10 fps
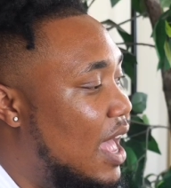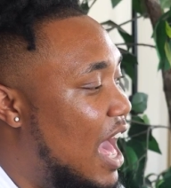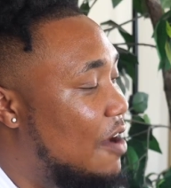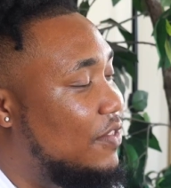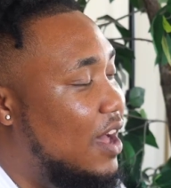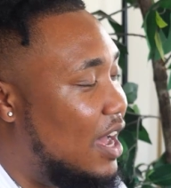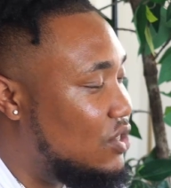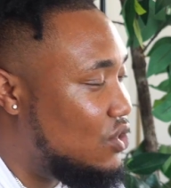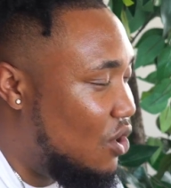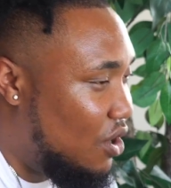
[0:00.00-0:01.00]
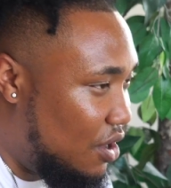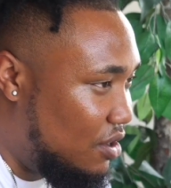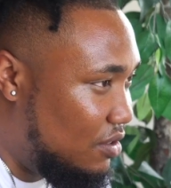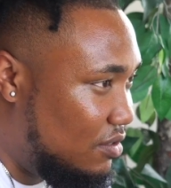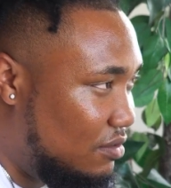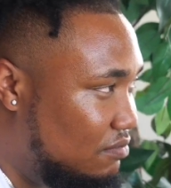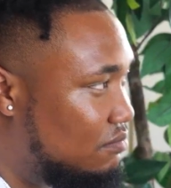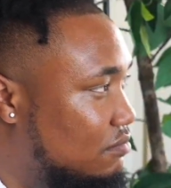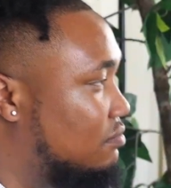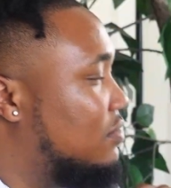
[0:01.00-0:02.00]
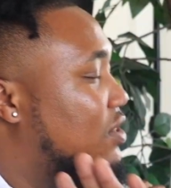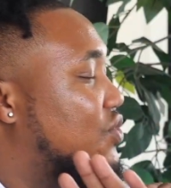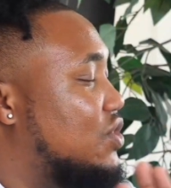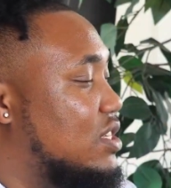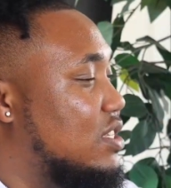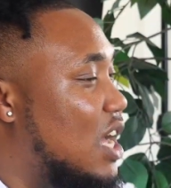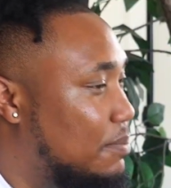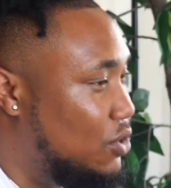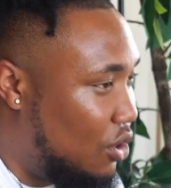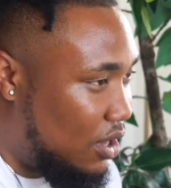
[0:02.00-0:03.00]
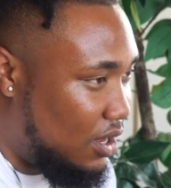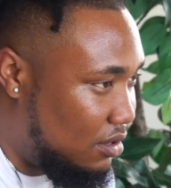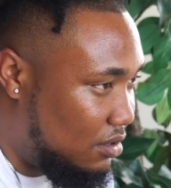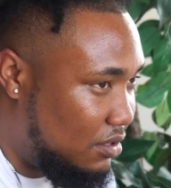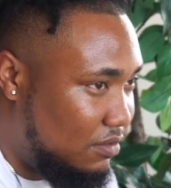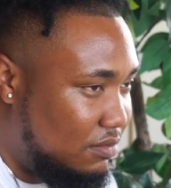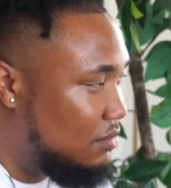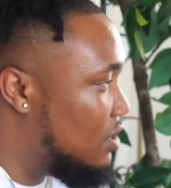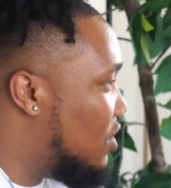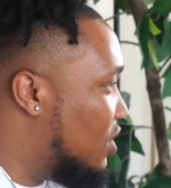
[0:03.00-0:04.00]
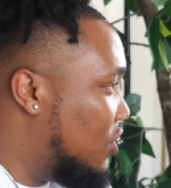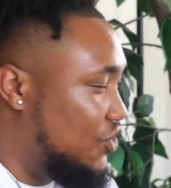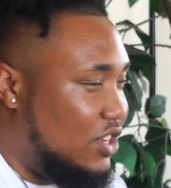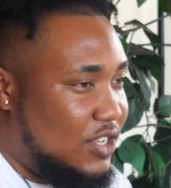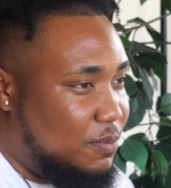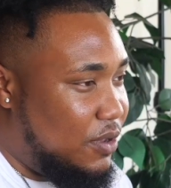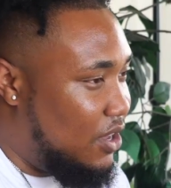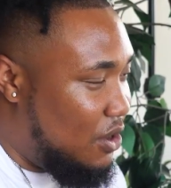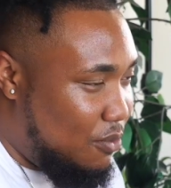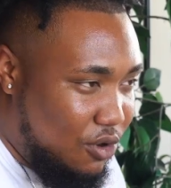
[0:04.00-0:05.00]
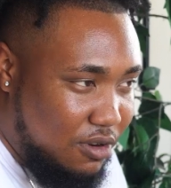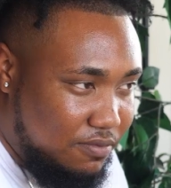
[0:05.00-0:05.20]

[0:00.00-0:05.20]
After I saw her, she stopped talking. She didn't speak anymore.